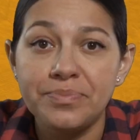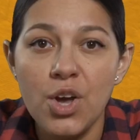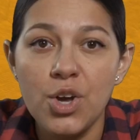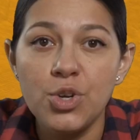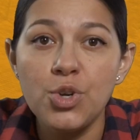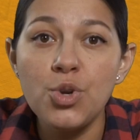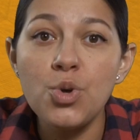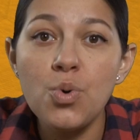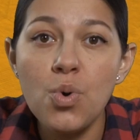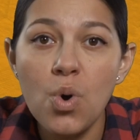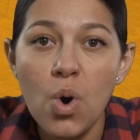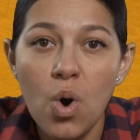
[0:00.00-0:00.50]

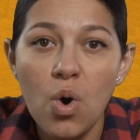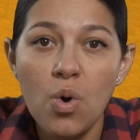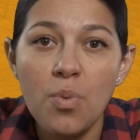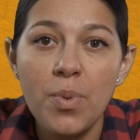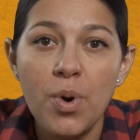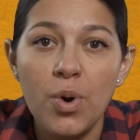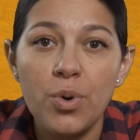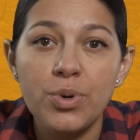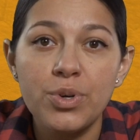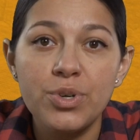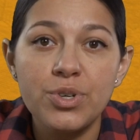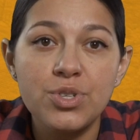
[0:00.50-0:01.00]
New
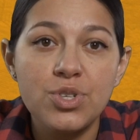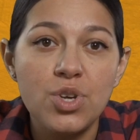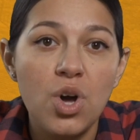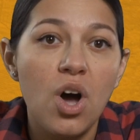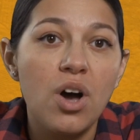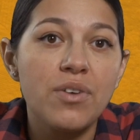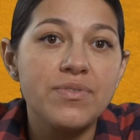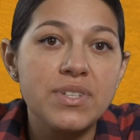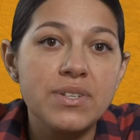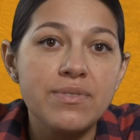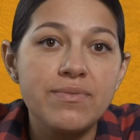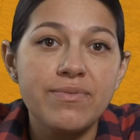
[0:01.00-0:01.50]
homeowners
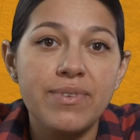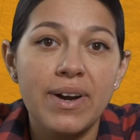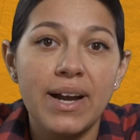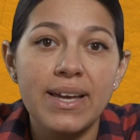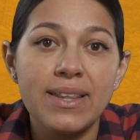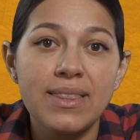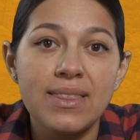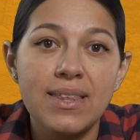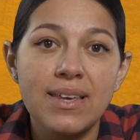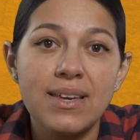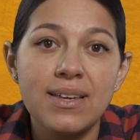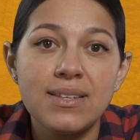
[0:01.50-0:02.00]
often
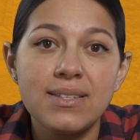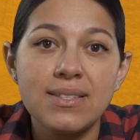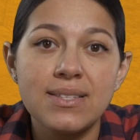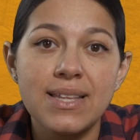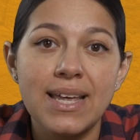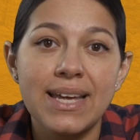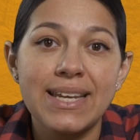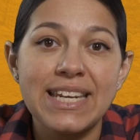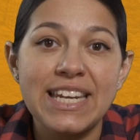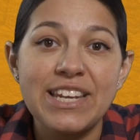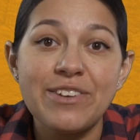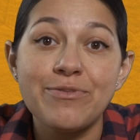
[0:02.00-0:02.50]
find things
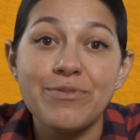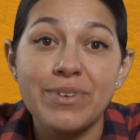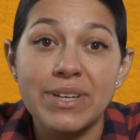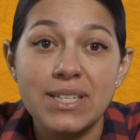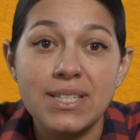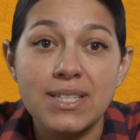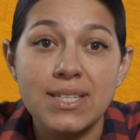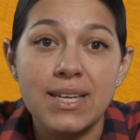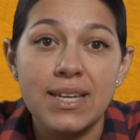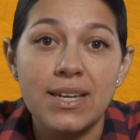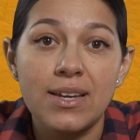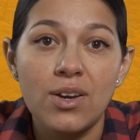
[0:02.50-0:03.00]
that need
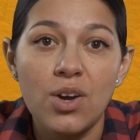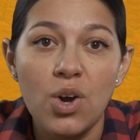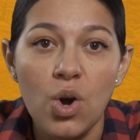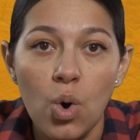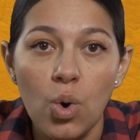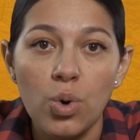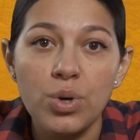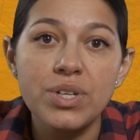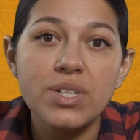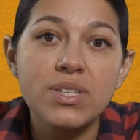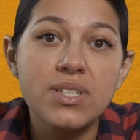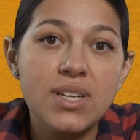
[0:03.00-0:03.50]
fixing
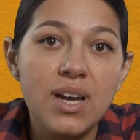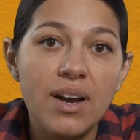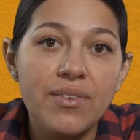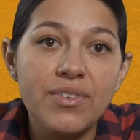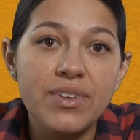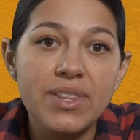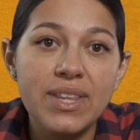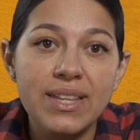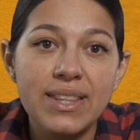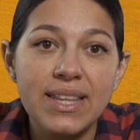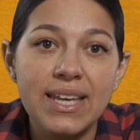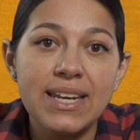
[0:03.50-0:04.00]
or
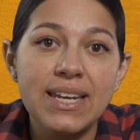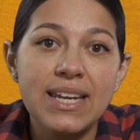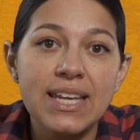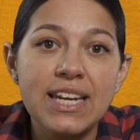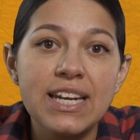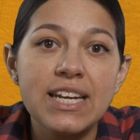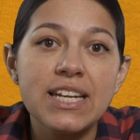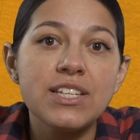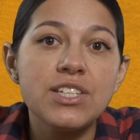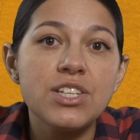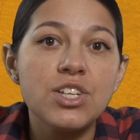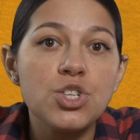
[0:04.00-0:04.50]
discover that they need
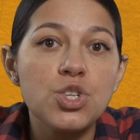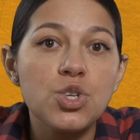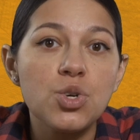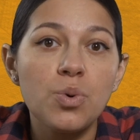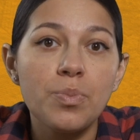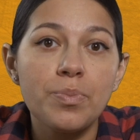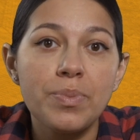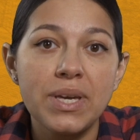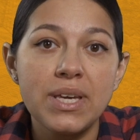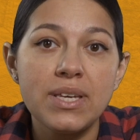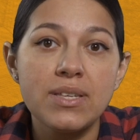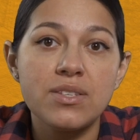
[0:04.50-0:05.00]
an additional
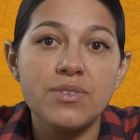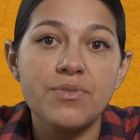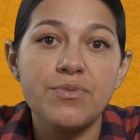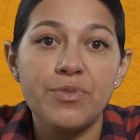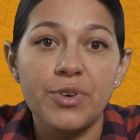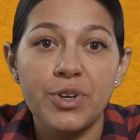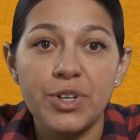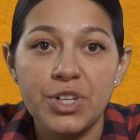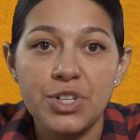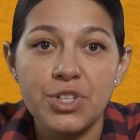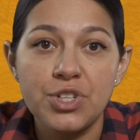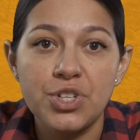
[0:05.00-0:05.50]
piece of
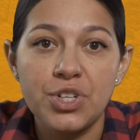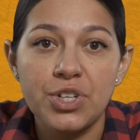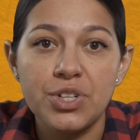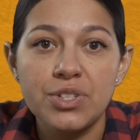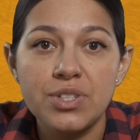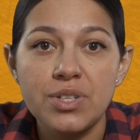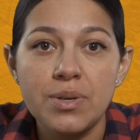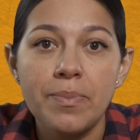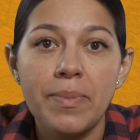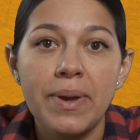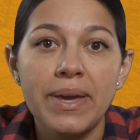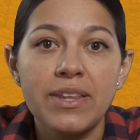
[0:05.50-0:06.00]
furniture
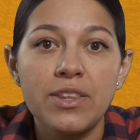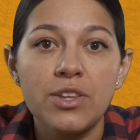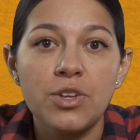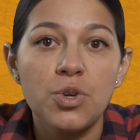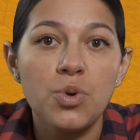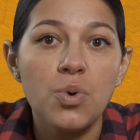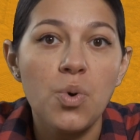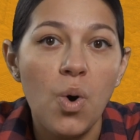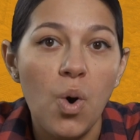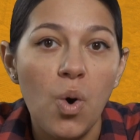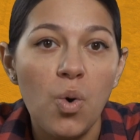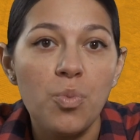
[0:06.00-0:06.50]
to make the
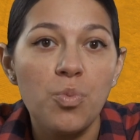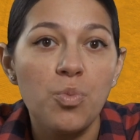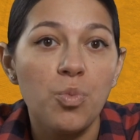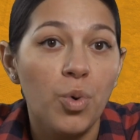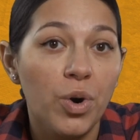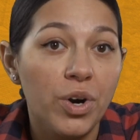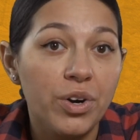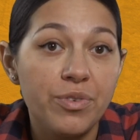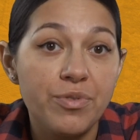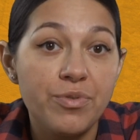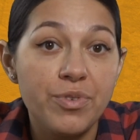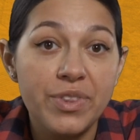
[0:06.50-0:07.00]
new home
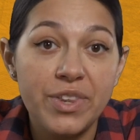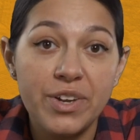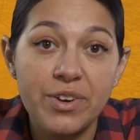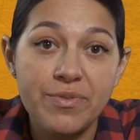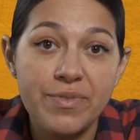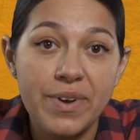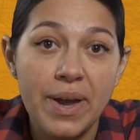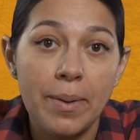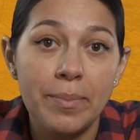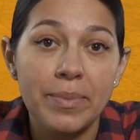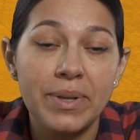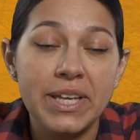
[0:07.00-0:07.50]
work for their
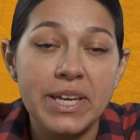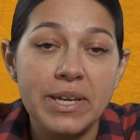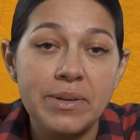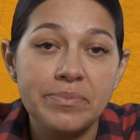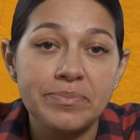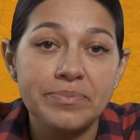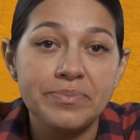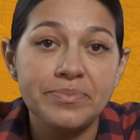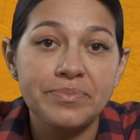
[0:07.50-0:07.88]
family.